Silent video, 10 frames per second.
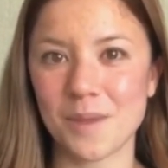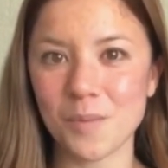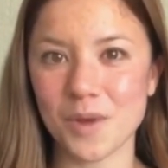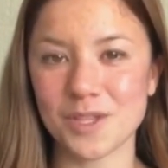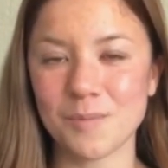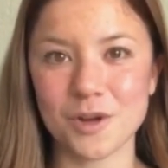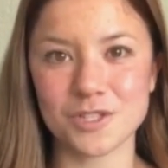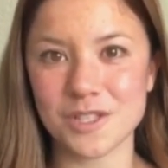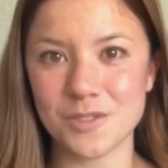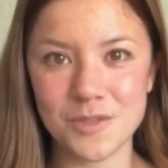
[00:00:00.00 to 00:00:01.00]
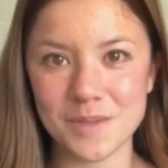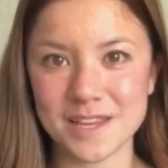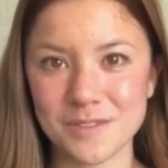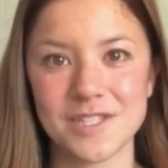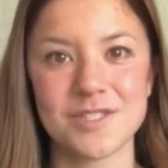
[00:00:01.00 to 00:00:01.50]
When you purchase through the
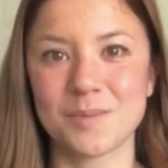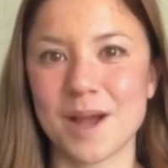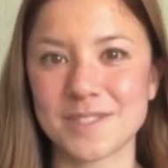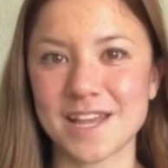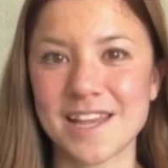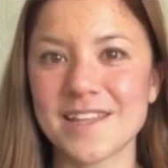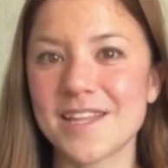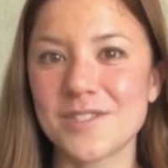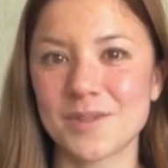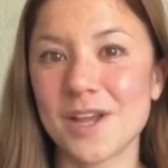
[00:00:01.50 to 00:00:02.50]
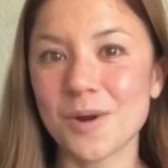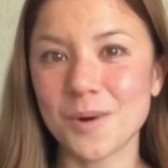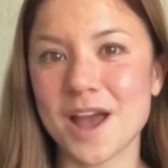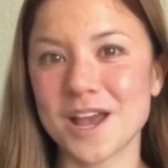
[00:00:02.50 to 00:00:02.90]
official website linked below,